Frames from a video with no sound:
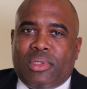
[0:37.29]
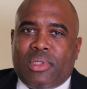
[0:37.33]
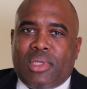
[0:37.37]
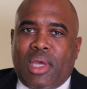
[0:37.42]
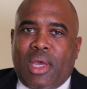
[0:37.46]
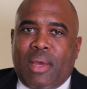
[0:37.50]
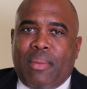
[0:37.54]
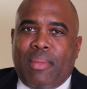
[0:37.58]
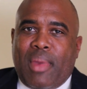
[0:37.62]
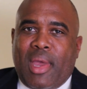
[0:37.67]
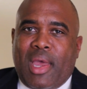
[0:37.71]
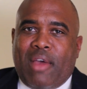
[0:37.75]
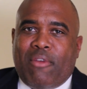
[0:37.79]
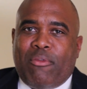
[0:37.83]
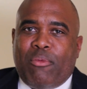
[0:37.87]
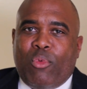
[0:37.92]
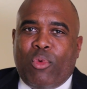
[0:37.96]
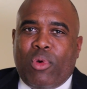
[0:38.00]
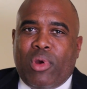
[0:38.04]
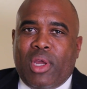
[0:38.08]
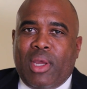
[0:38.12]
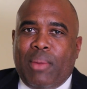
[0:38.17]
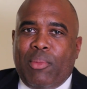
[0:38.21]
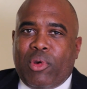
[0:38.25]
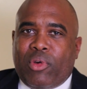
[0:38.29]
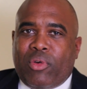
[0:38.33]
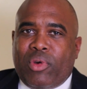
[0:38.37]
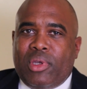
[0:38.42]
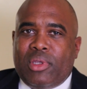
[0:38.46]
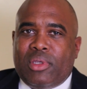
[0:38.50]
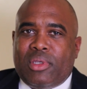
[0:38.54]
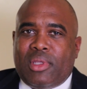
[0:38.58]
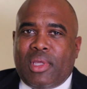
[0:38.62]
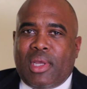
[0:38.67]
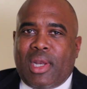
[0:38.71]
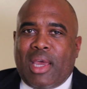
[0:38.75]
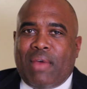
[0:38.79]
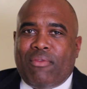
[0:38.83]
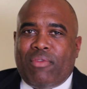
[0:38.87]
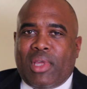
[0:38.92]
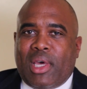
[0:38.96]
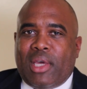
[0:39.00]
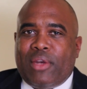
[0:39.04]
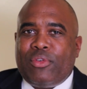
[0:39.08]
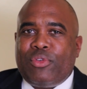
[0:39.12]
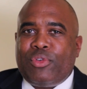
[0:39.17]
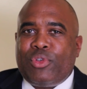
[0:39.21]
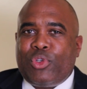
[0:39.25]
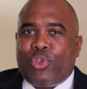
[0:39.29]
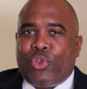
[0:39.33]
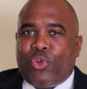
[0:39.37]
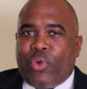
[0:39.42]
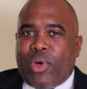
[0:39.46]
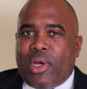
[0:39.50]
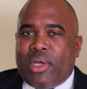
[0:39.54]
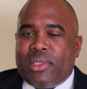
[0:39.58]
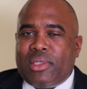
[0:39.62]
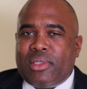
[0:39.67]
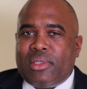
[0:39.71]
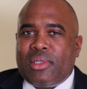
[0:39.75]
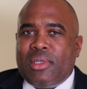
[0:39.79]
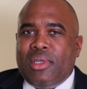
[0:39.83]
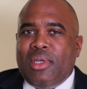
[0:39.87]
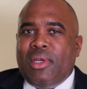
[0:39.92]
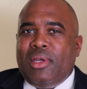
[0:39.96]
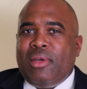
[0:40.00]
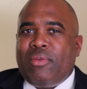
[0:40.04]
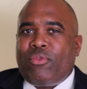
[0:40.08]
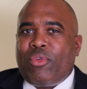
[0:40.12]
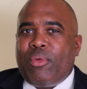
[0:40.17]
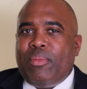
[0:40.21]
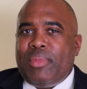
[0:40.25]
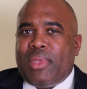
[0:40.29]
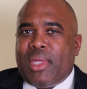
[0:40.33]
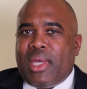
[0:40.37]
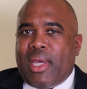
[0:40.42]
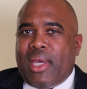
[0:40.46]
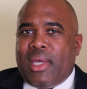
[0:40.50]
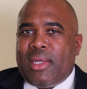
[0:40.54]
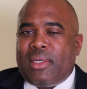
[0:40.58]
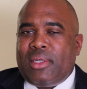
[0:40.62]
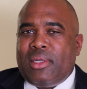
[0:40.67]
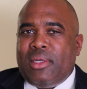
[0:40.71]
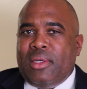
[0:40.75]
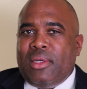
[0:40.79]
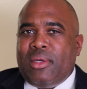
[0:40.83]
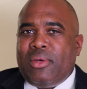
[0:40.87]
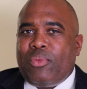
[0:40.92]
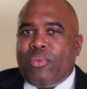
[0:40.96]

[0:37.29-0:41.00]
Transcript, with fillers: Some have more immigrants that have a lot of stress from that.